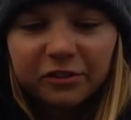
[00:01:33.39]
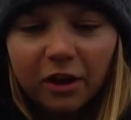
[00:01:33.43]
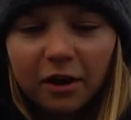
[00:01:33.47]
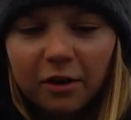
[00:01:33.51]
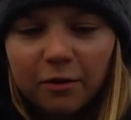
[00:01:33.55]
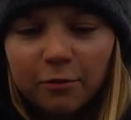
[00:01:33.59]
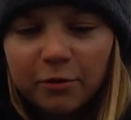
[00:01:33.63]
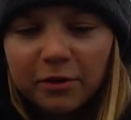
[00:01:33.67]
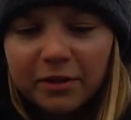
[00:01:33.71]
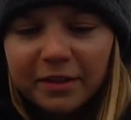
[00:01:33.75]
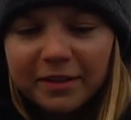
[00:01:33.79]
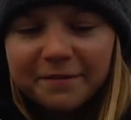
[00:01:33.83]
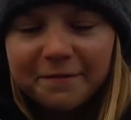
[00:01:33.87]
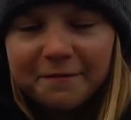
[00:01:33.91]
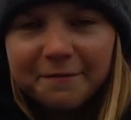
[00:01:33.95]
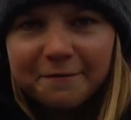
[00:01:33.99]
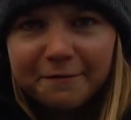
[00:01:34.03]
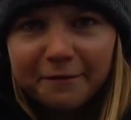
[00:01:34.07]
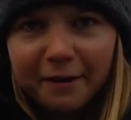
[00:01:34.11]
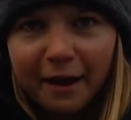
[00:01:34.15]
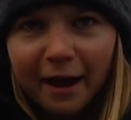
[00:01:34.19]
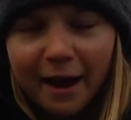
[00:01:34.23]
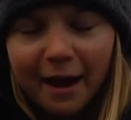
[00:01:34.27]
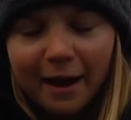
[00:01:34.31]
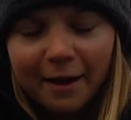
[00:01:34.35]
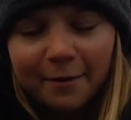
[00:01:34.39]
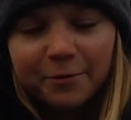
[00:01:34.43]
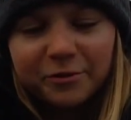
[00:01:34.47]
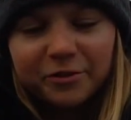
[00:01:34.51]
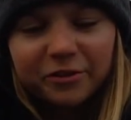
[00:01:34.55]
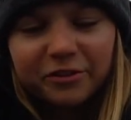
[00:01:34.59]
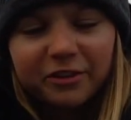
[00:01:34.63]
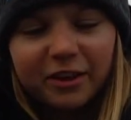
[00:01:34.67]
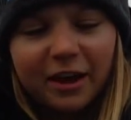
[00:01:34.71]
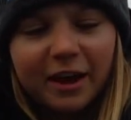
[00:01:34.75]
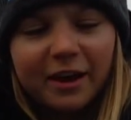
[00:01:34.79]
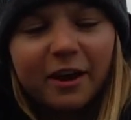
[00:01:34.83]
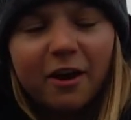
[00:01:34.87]
Not really fat, which
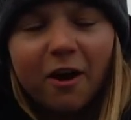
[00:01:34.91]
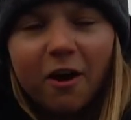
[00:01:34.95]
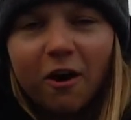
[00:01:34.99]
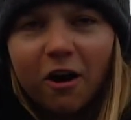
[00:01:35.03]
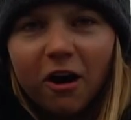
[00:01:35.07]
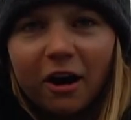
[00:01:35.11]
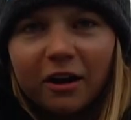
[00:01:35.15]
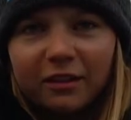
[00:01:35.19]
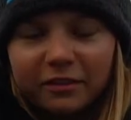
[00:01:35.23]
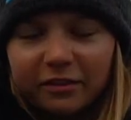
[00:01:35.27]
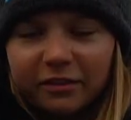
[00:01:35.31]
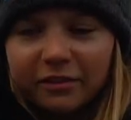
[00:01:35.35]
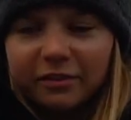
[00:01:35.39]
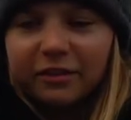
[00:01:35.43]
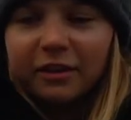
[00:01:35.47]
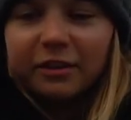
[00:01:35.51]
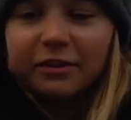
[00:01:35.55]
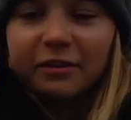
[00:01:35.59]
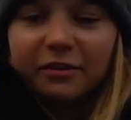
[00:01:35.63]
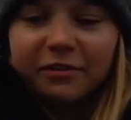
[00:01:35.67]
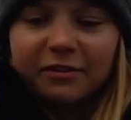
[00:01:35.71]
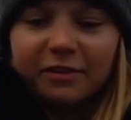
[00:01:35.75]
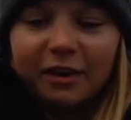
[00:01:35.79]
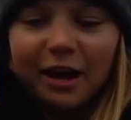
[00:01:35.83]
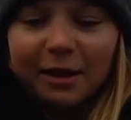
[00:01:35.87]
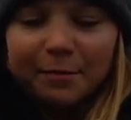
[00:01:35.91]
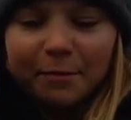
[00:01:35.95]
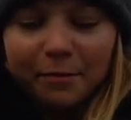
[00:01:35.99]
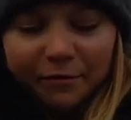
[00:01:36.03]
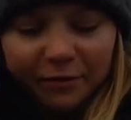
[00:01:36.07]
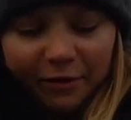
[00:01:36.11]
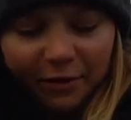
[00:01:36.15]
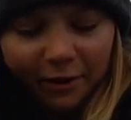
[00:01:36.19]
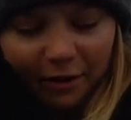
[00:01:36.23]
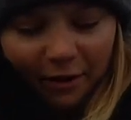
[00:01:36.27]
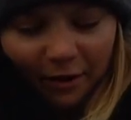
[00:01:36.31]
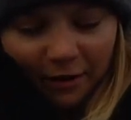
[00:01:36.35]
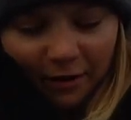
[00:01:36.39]
is kind of odd to see this time of
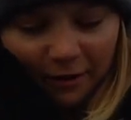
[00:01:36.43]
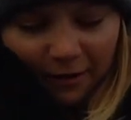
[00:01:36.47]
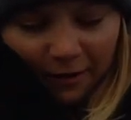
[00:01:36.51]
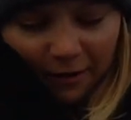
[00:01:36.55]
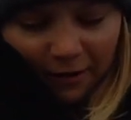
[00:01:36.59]
year.